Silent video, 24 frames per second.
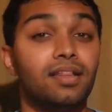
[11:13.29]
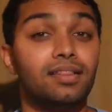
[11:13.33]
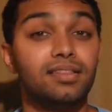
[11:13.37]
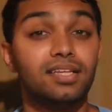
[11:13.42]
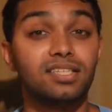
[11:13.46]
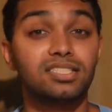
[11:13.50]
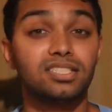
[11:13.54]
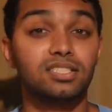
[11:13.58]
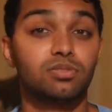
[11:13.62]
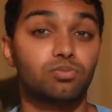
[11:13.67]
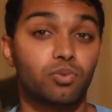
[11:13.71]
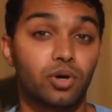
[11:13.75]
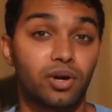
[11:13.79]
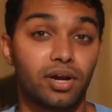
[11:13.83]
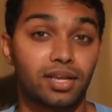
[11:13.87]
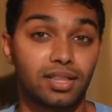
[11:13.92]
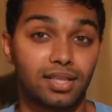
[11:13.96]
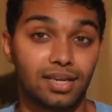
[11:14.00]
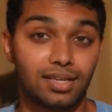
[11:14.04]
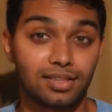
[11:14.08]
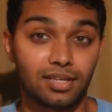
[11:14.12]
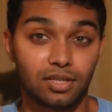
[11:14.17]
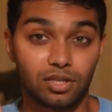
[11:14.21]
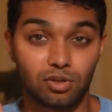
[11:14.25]
This is where I
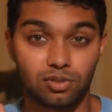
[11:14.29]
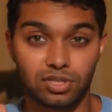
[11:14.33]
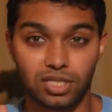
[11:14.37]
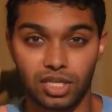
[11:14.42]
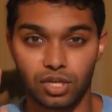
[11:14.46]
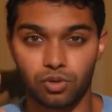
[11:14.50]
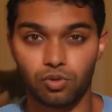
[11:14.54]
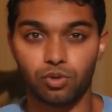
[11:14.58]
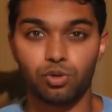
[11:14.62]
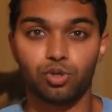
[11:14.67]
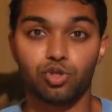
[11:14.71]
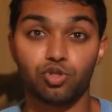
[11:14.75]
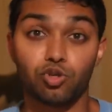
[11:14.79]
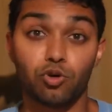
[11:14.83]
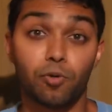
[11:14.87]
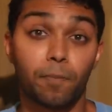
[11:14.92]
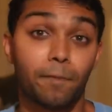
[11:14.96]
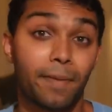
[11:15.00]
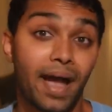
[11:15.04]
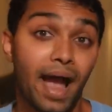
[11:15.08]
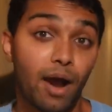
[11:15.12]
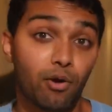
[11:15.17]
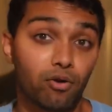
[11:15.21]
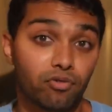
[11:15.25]
think that there's a
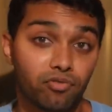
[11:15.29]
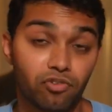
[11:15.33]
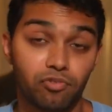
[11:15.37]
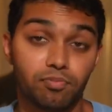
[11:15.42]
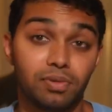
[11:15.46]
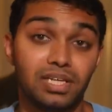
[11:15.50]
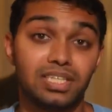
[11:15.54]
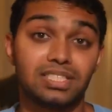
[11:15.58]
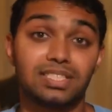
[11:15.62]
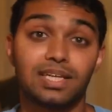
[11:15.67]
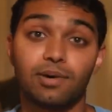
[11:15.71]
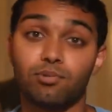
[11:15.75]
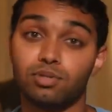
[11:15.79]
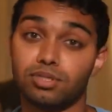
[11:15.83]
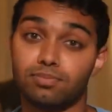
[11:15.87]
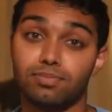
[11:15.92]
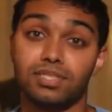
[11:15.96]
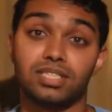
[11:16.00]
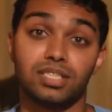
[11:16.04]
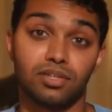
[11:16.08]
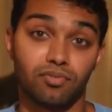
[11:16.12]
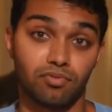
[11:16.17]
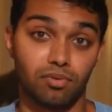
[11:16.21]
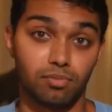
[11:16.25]
crucial, powerful piece that was
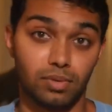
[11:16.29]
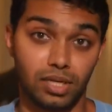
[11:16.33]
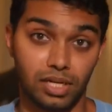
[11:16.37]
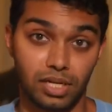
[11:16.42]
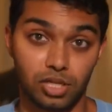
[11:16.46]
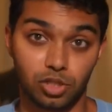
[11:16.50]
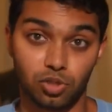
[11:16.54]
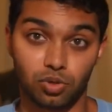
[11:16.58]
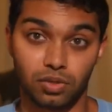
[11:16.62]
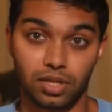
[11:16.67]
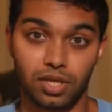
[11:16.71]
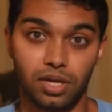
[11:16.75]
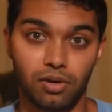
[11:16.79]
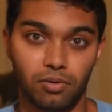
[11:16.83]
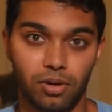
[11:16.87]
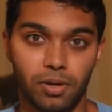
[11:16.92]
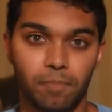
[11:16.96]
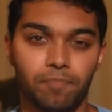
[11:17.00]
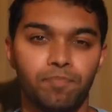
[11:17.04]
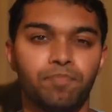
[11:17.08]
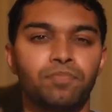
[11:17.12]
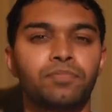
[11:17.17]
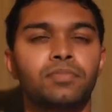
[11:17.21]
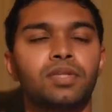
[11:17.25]
missing from the initial
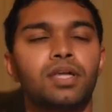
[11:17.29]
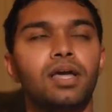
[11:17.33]
theory.